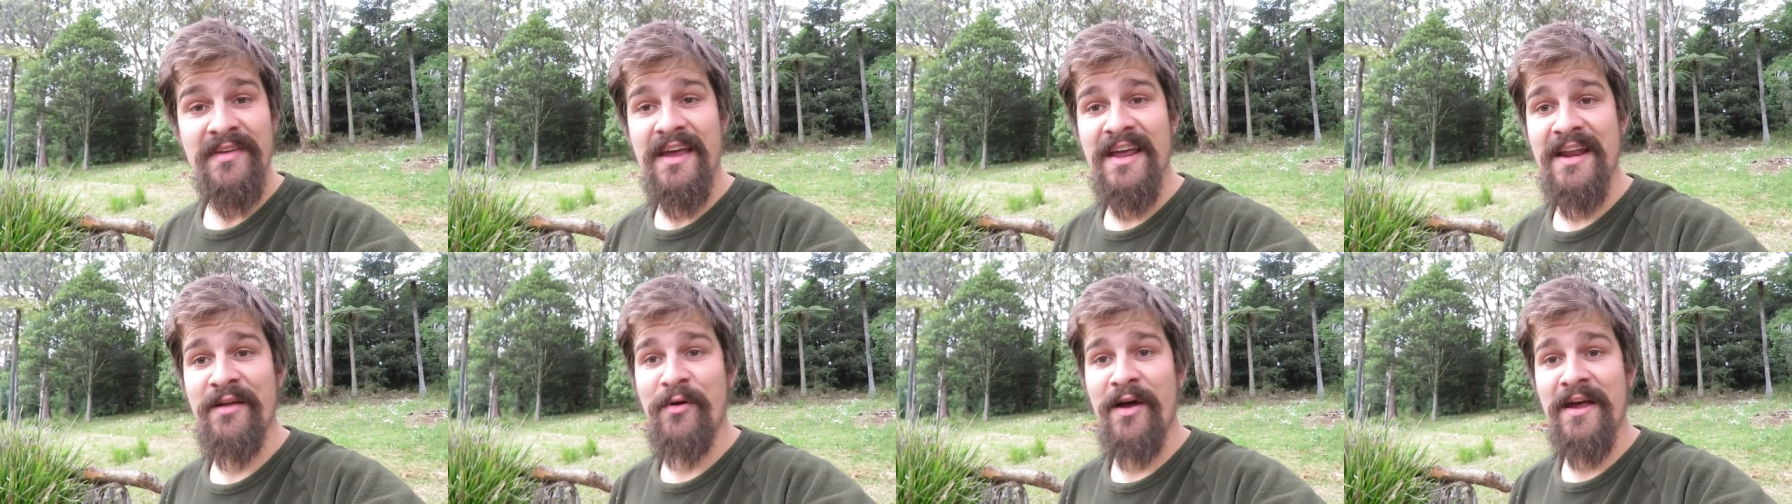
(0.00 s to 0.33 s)

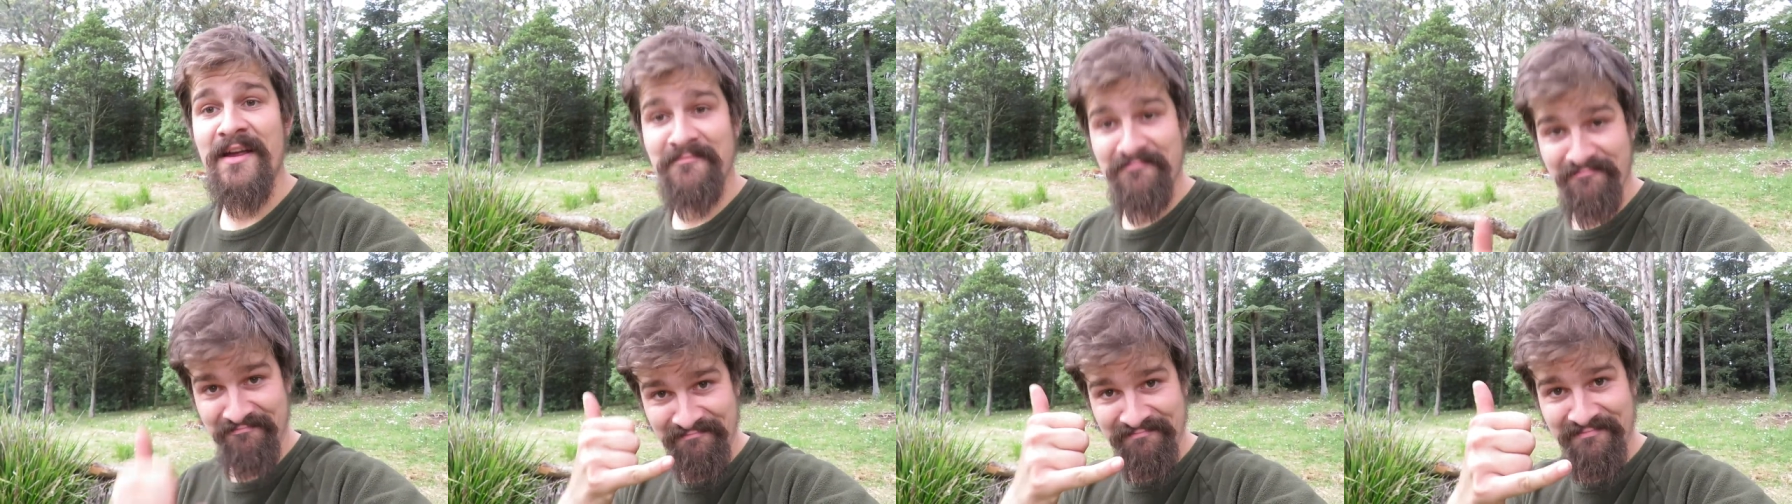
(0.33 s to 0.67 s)

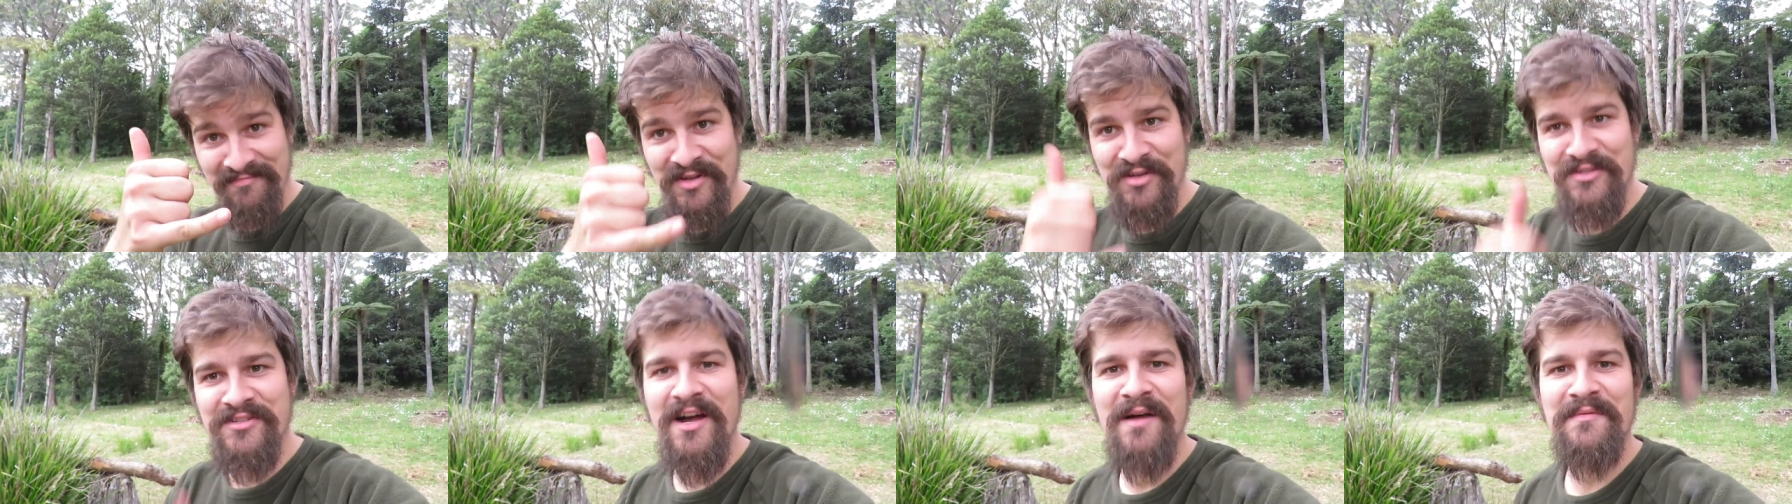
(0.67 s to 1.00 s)
Anyway,
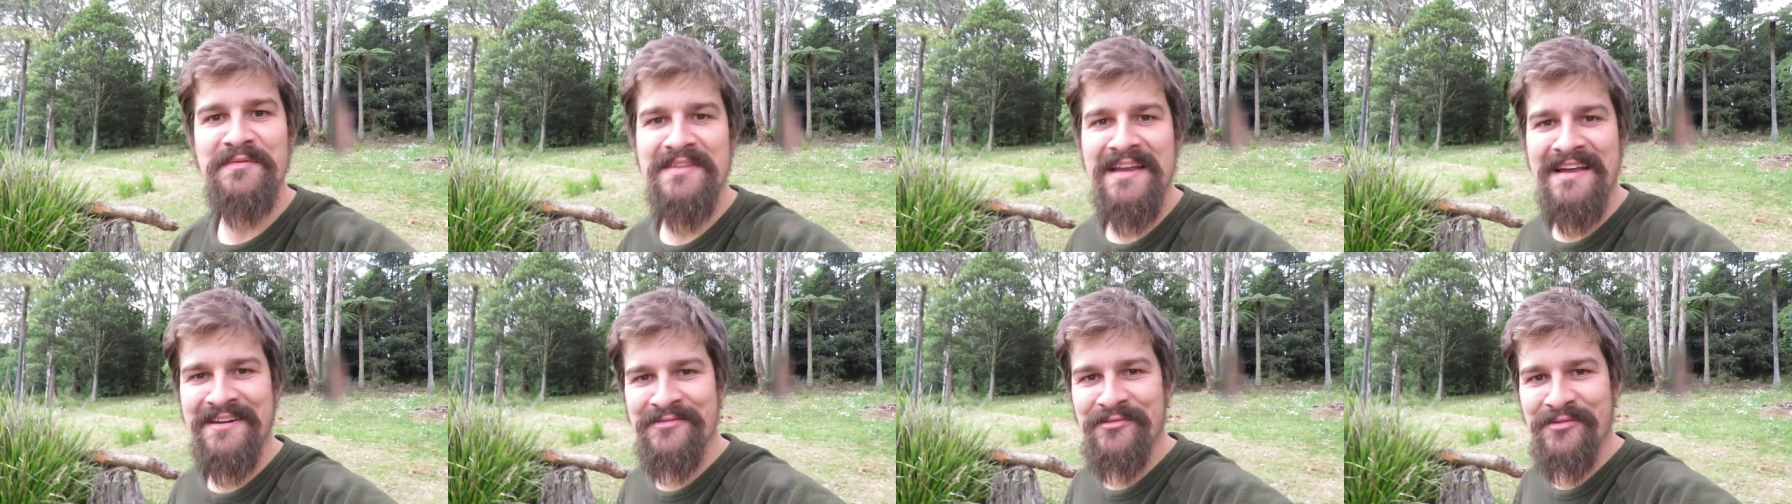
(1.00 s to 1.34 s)
good
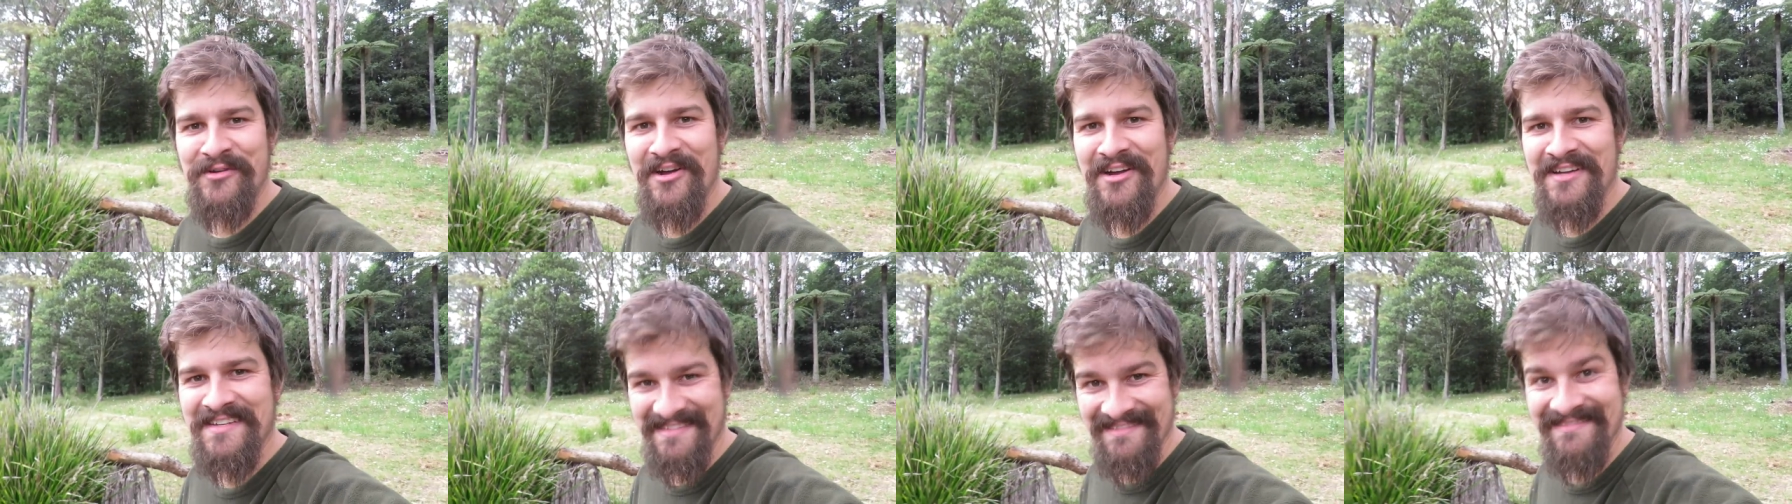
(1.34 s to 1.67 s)
times are
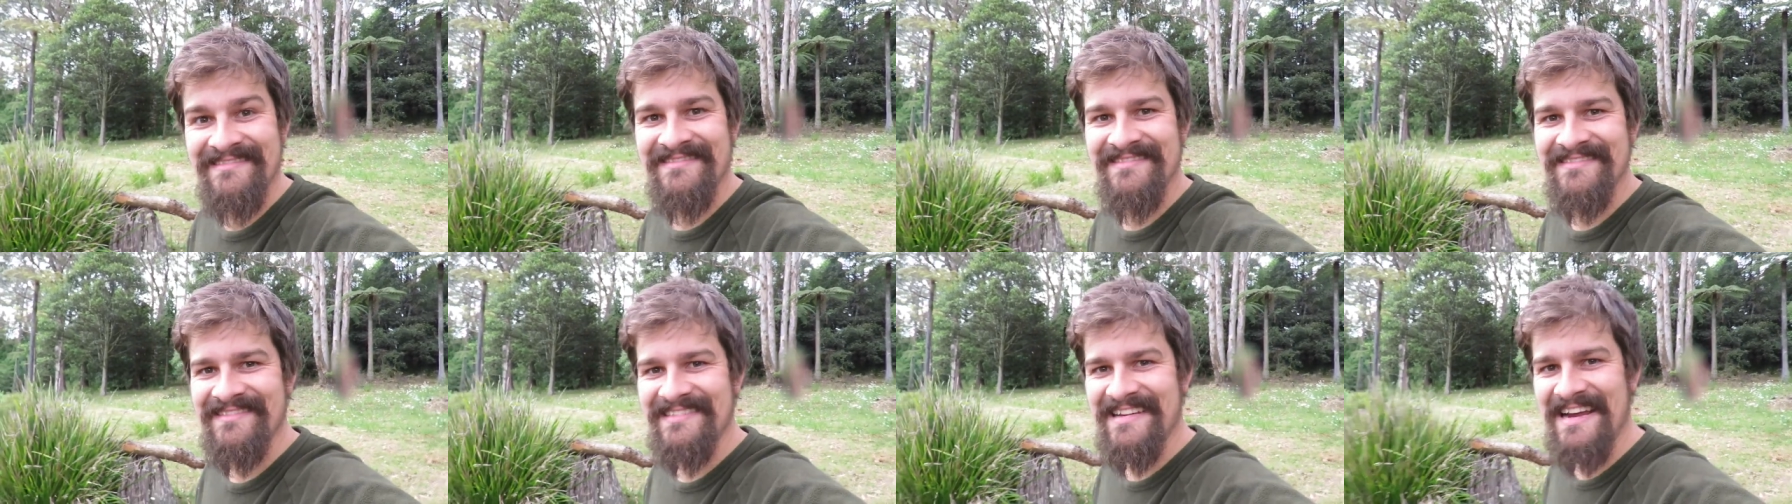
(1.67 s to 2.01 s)
natural, guys.
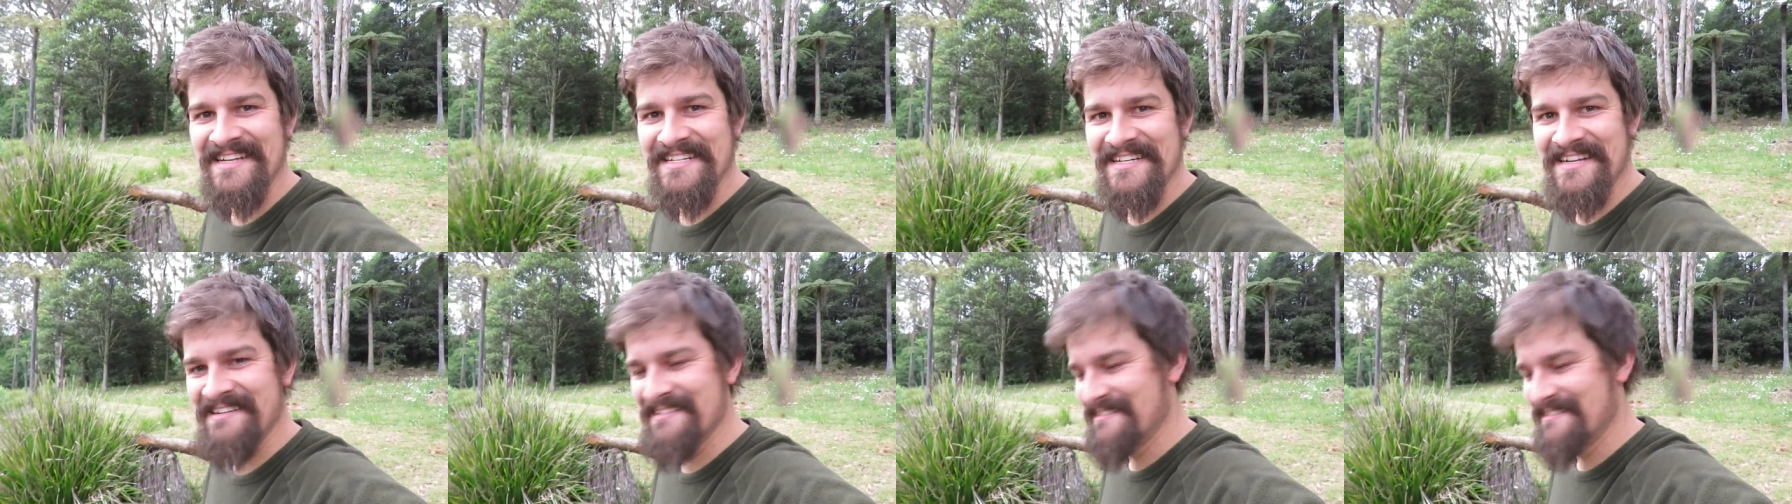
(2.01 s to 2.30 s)
Catch